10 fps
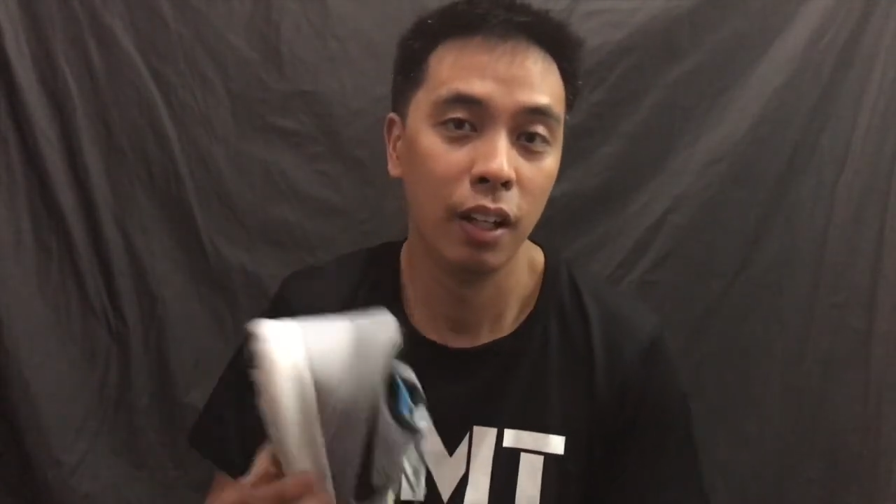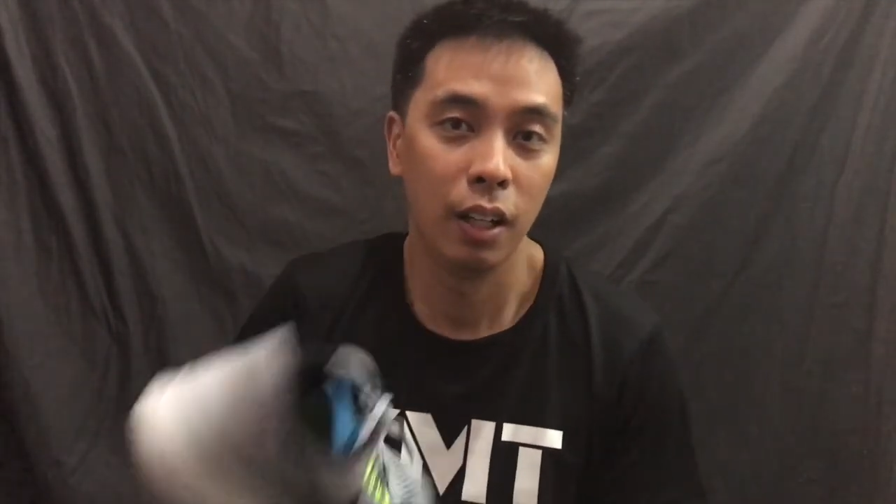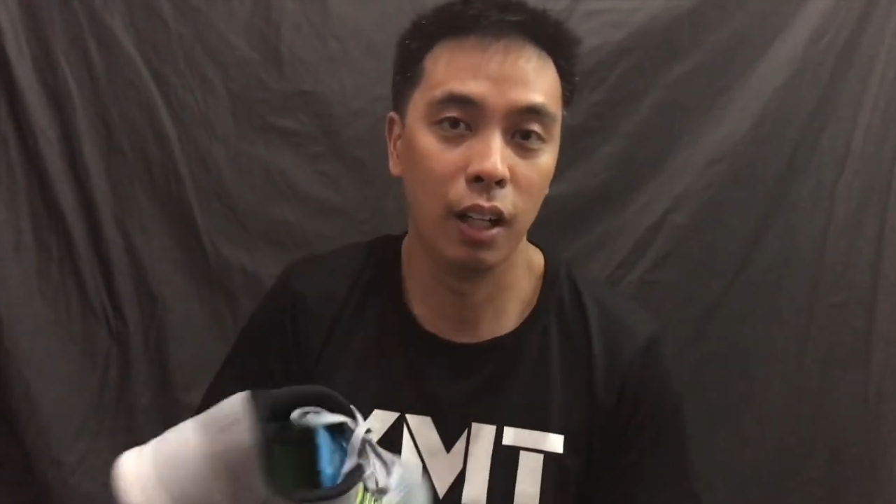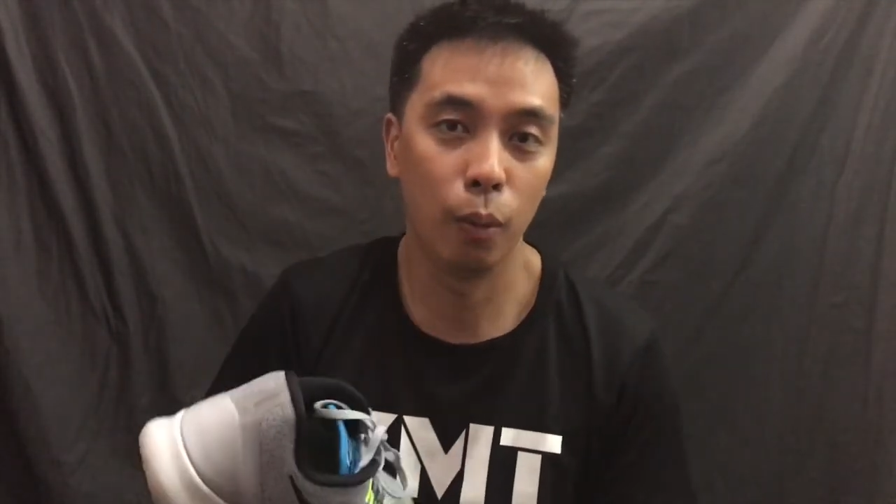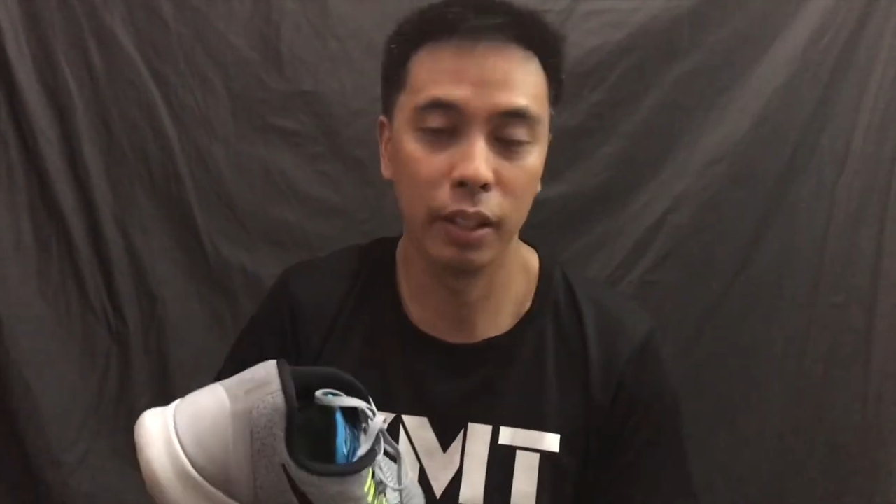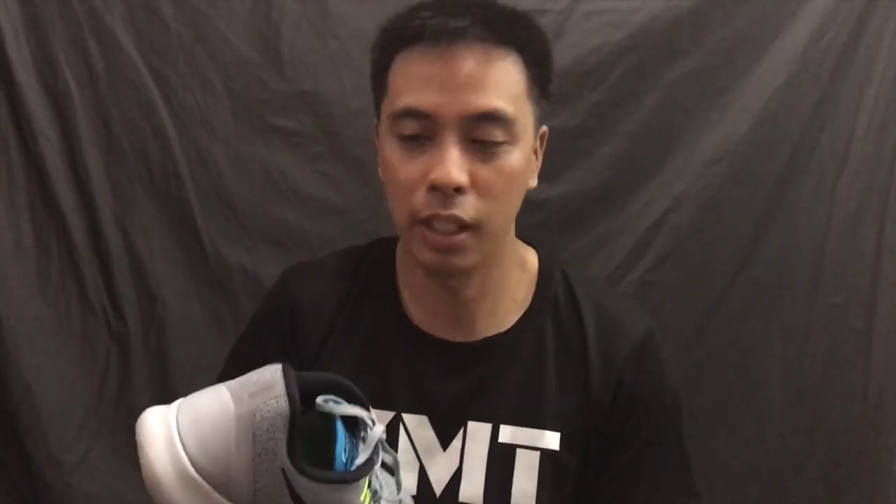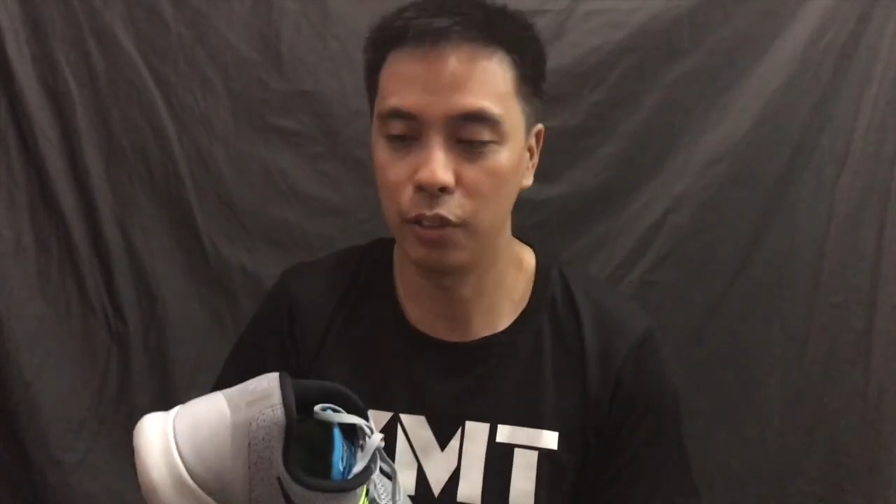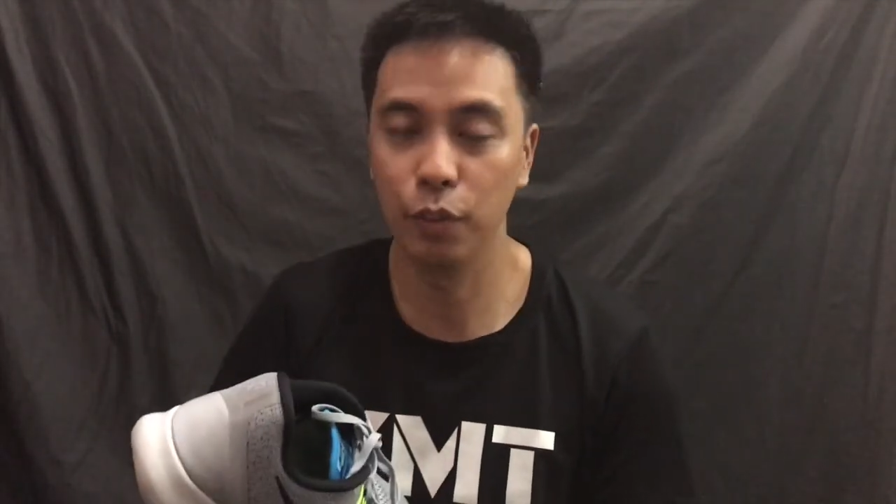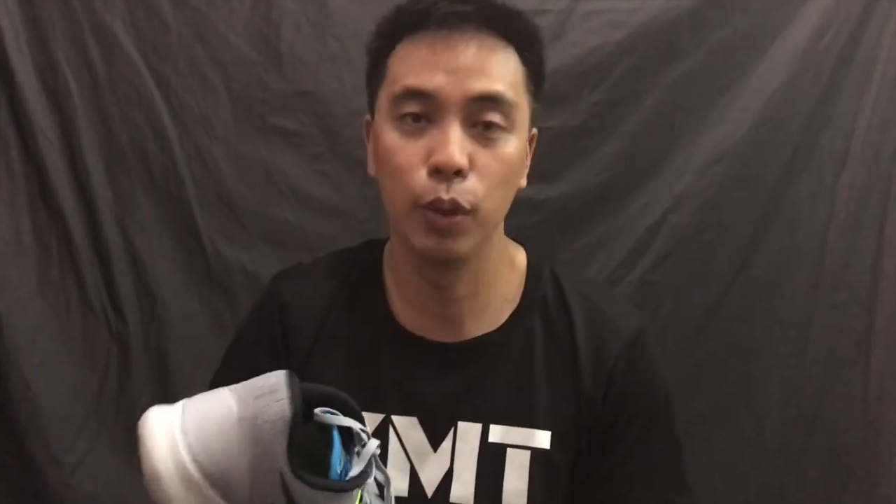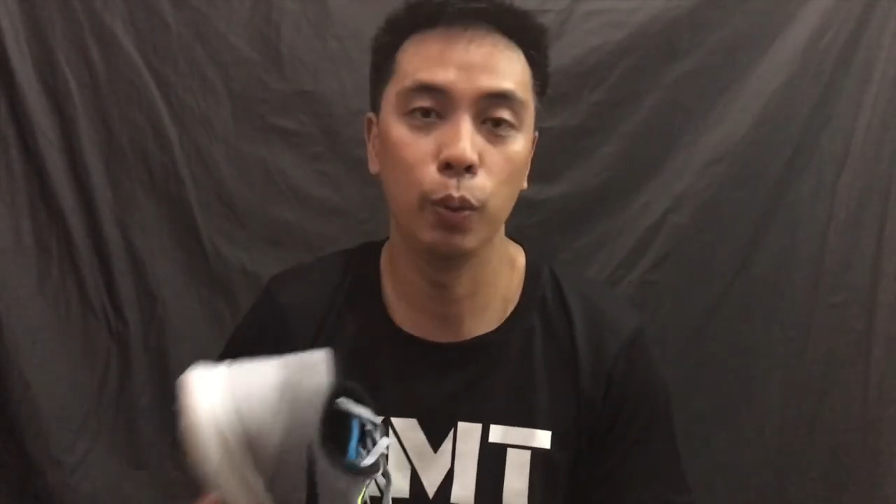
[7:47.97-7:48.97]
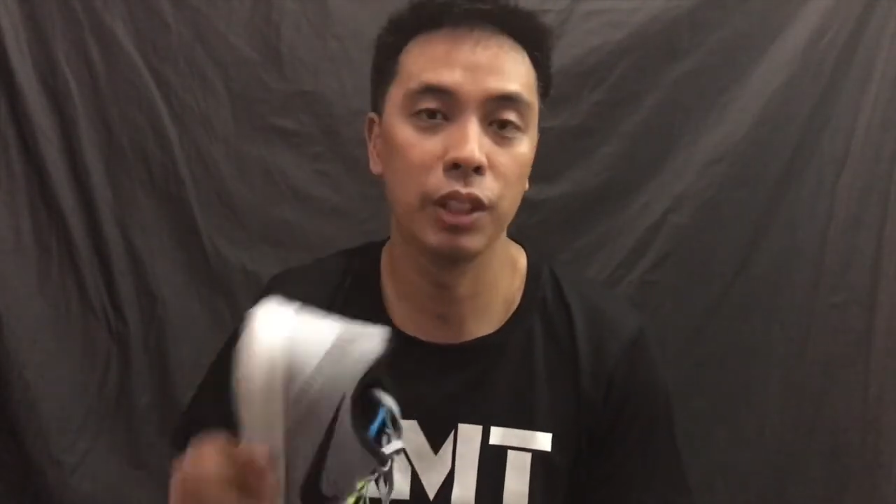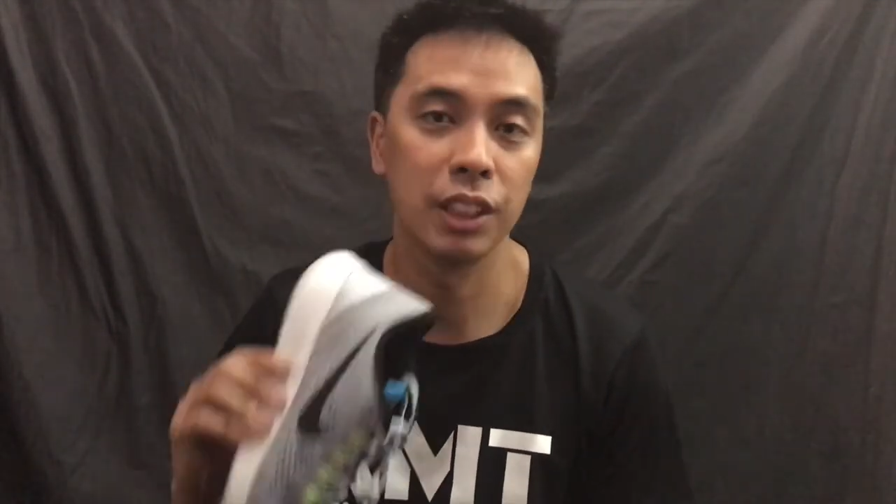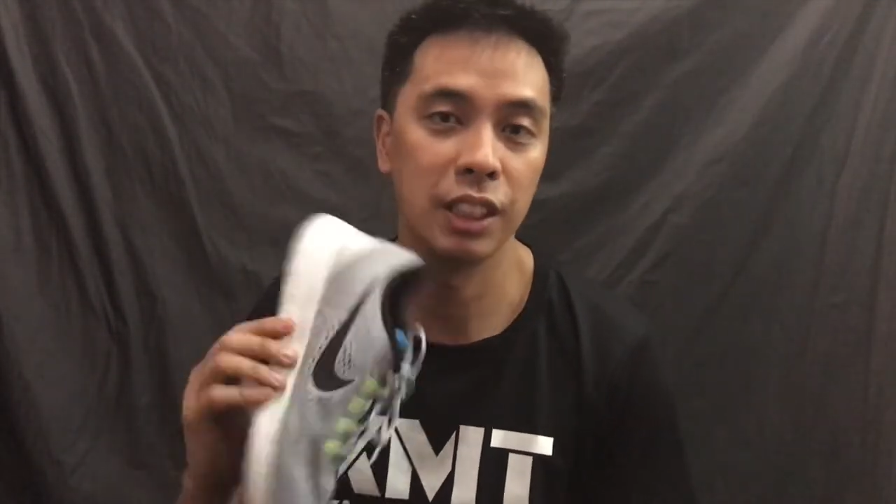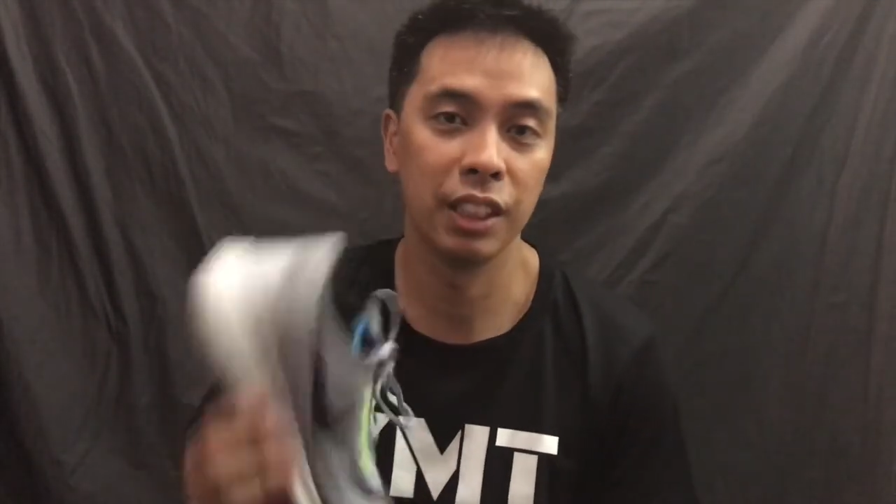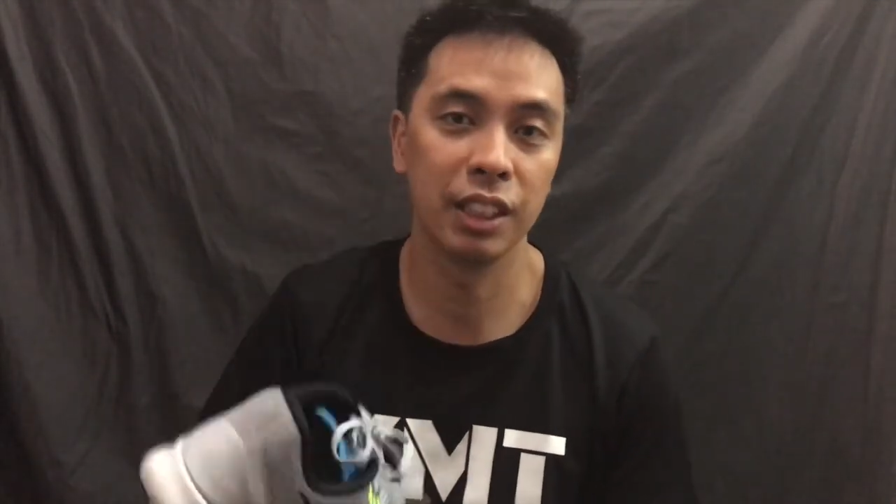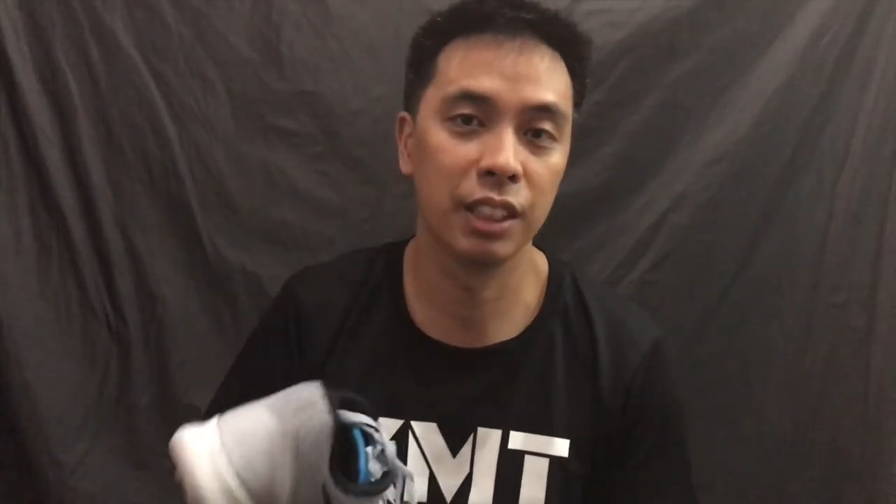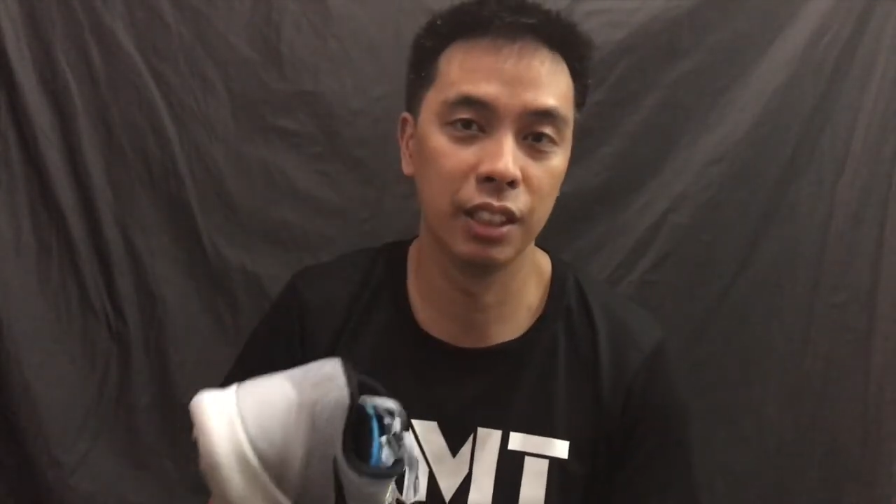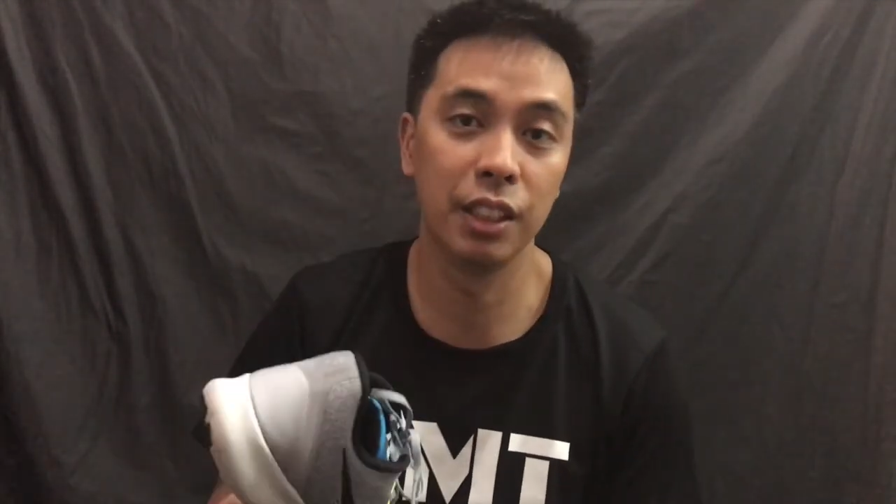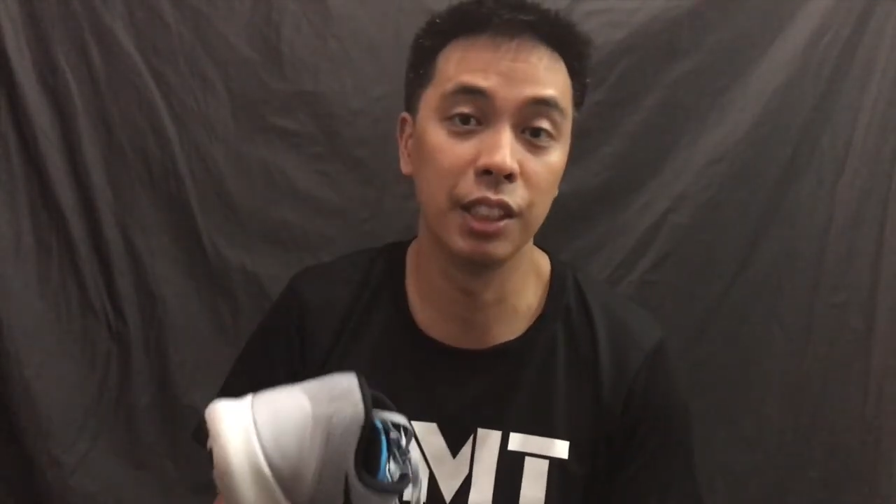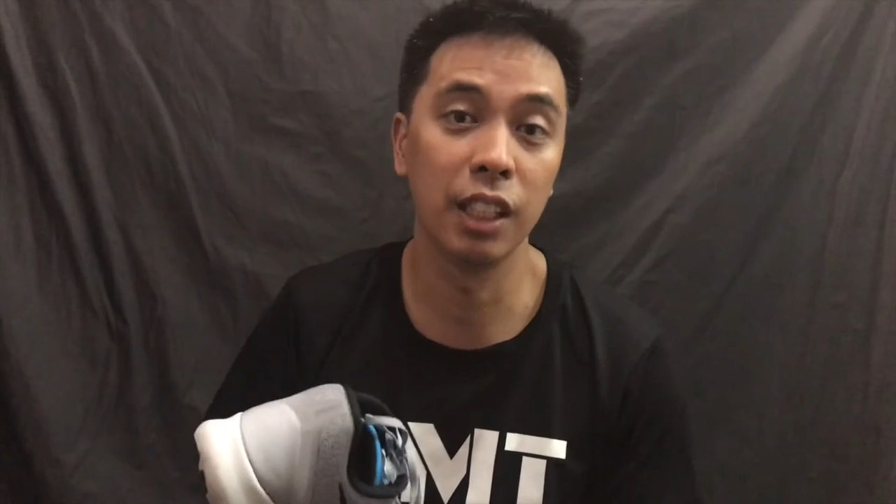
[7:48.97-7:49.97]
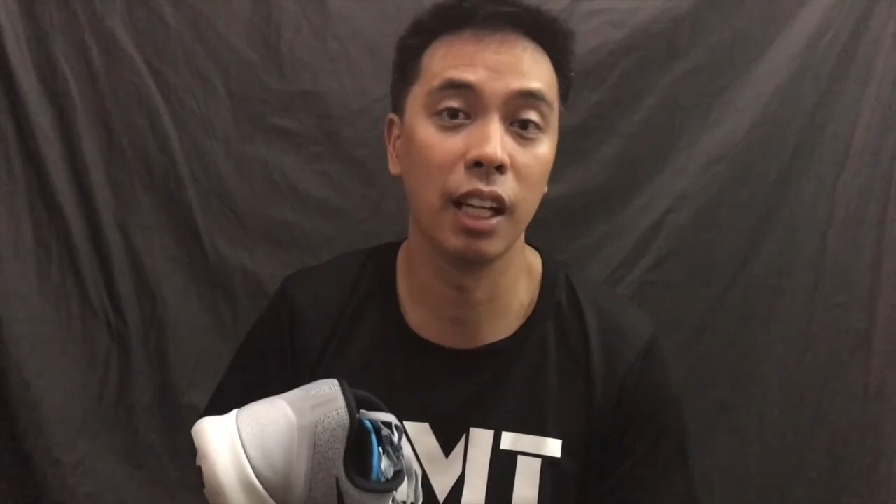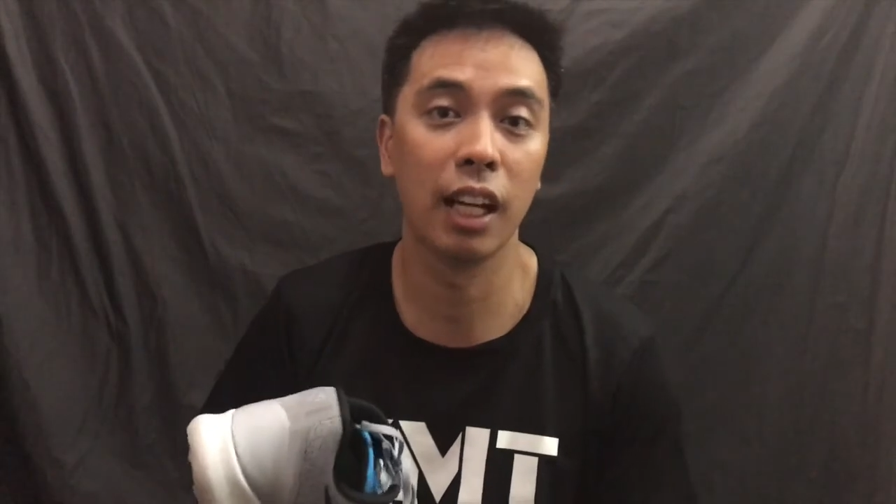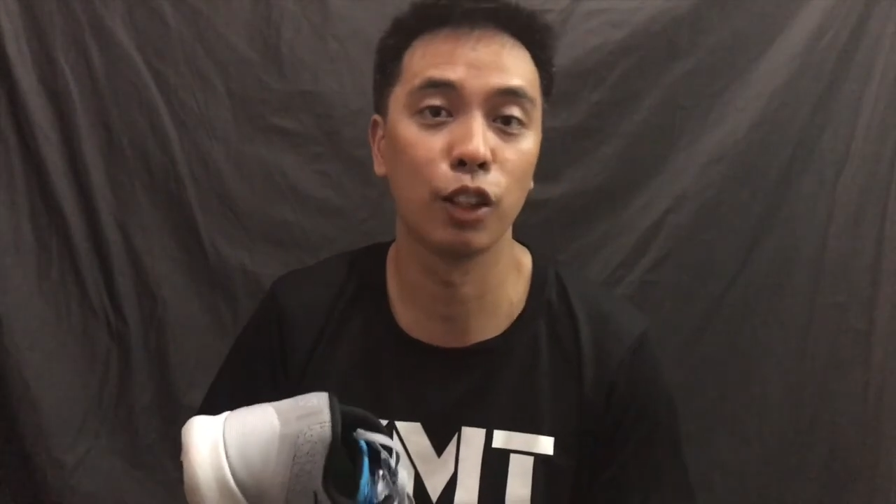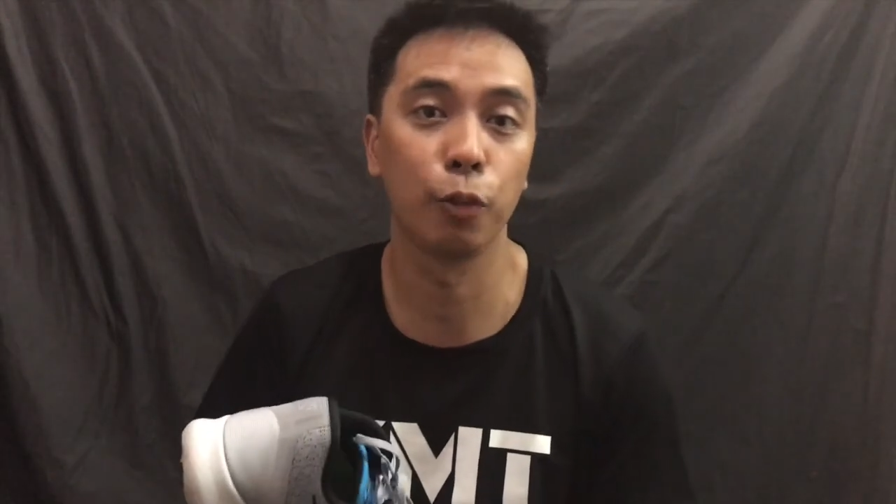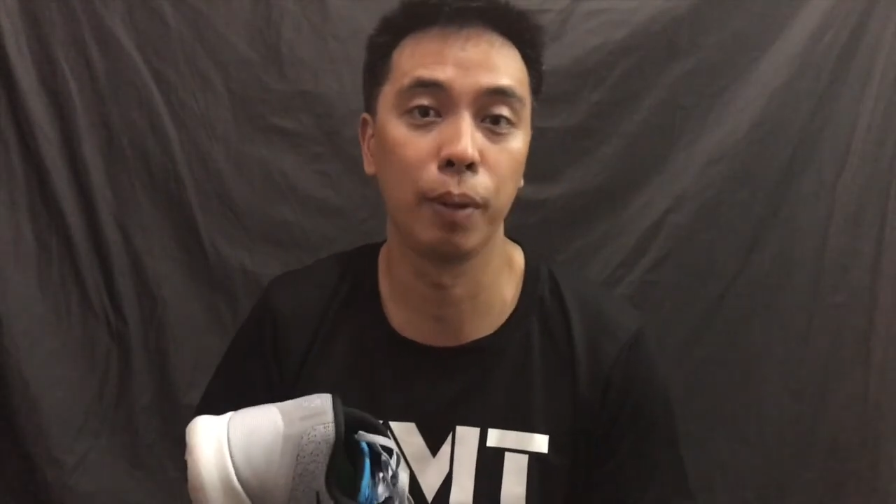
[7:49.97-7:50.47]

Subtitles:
why not review it since there's still a lot of